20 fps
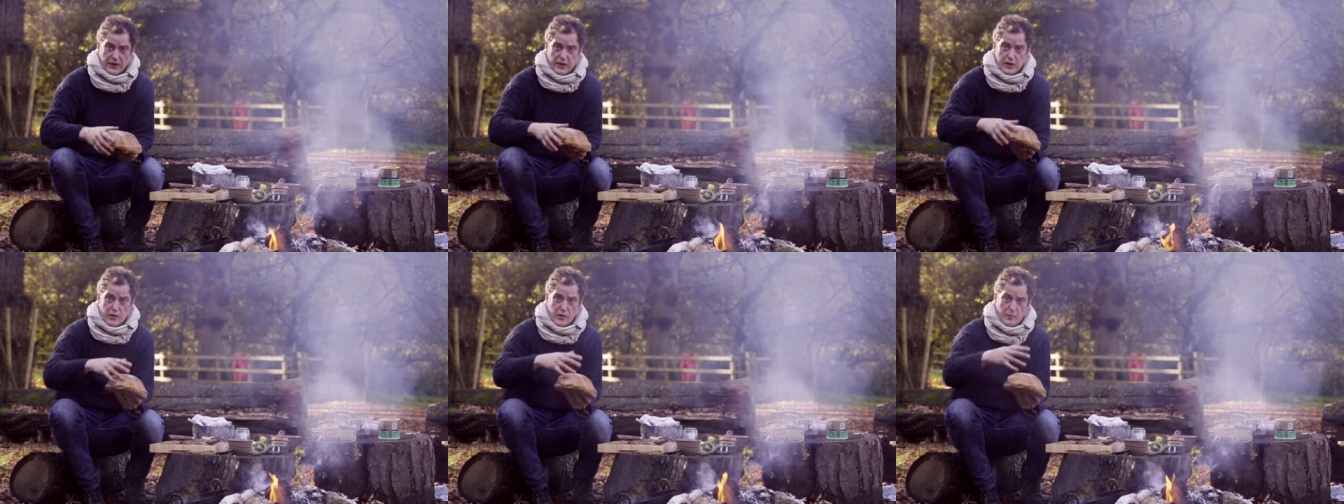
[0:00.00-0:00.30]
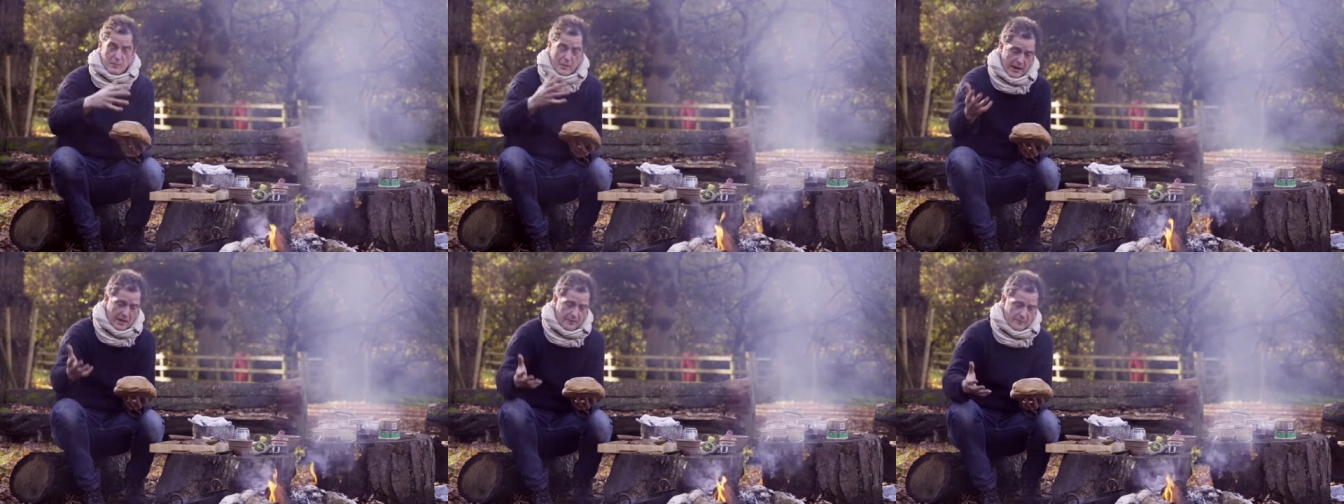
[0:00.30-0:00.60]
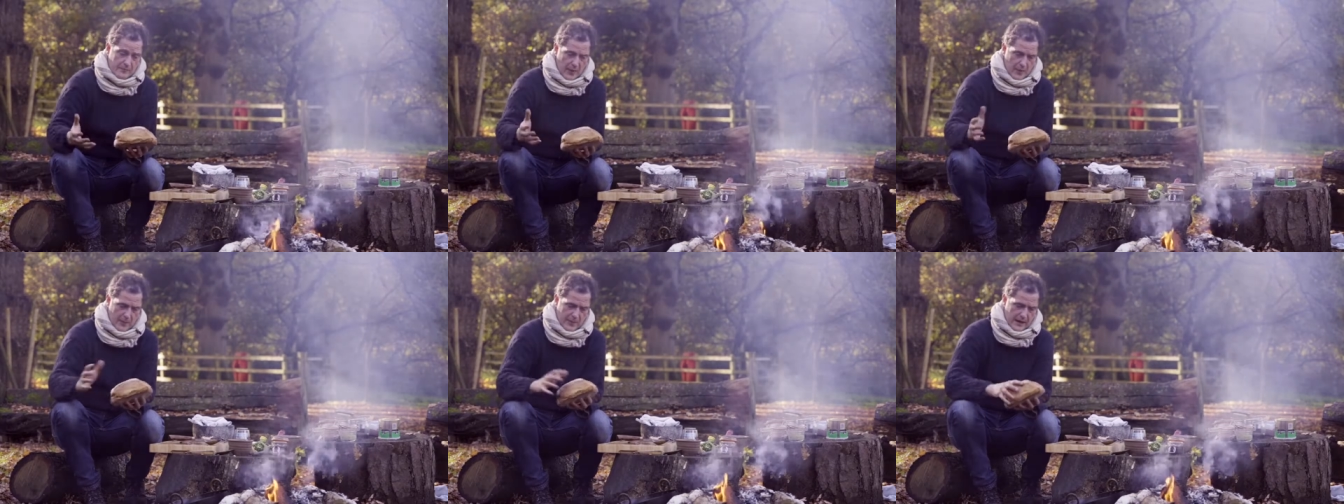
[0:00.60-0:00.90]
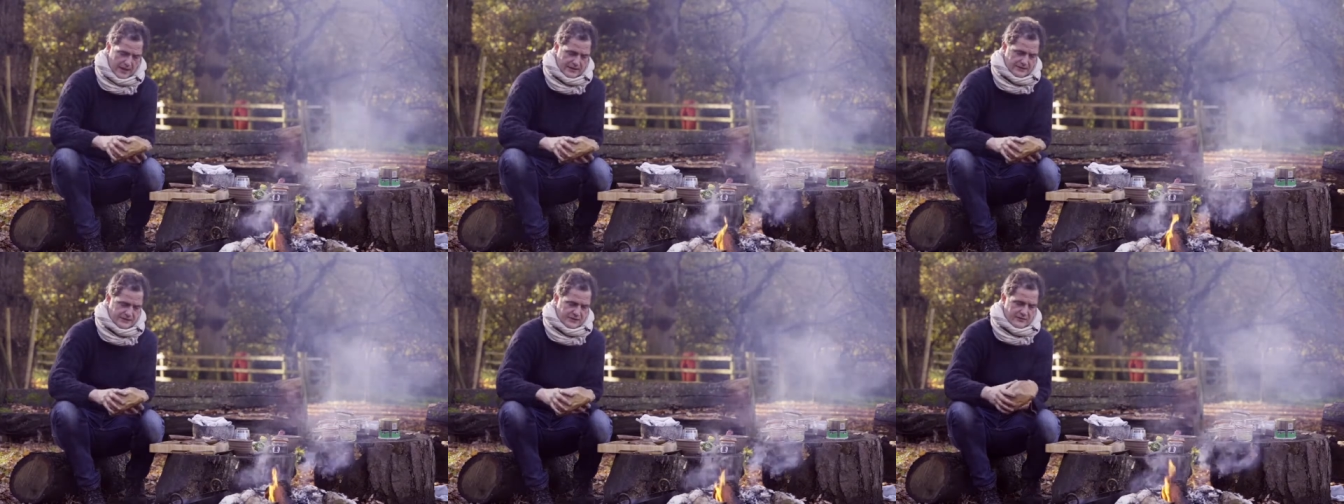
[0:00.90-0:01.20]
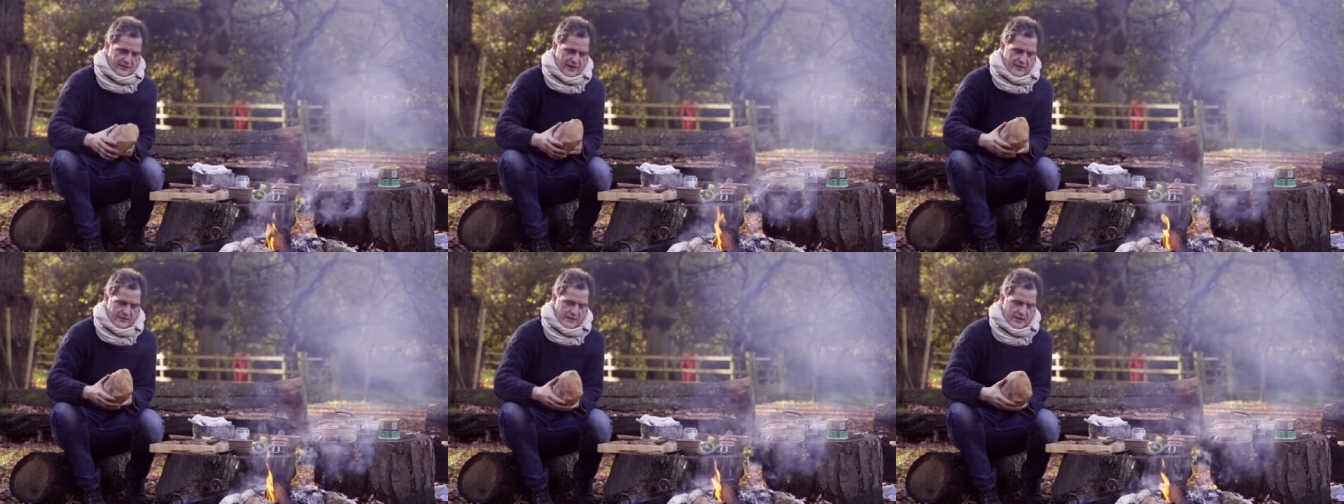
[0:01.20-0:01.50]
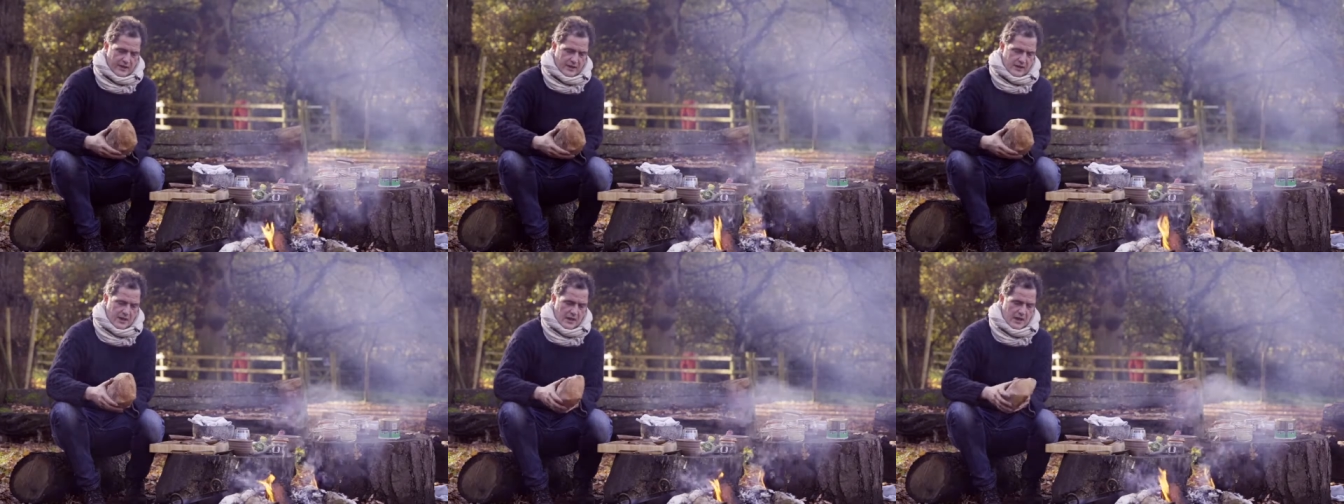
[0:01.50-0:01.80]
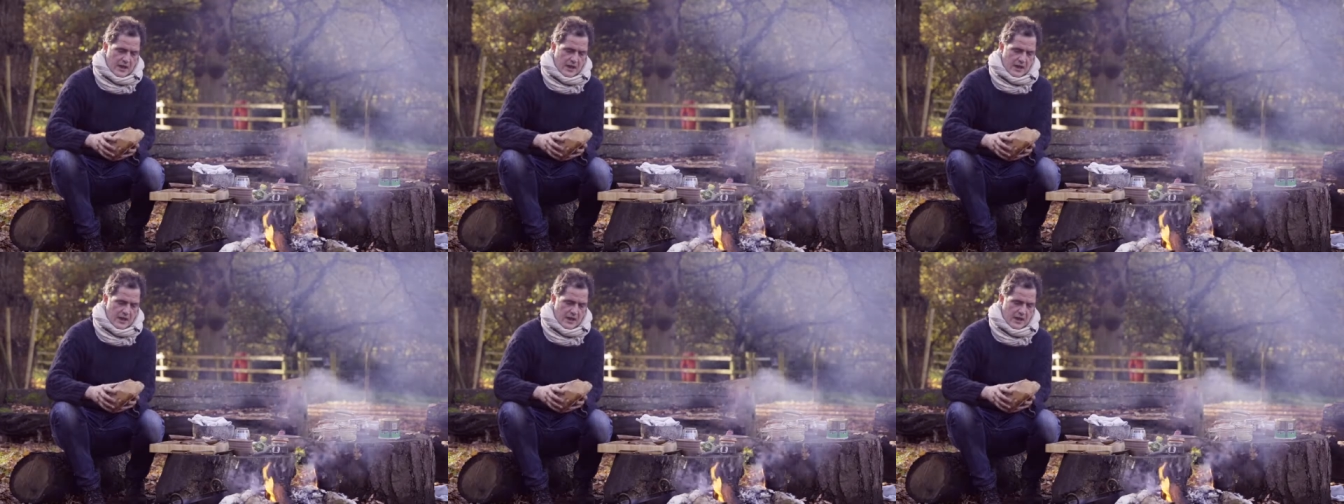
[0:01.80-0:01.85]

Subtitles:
European population of Africa.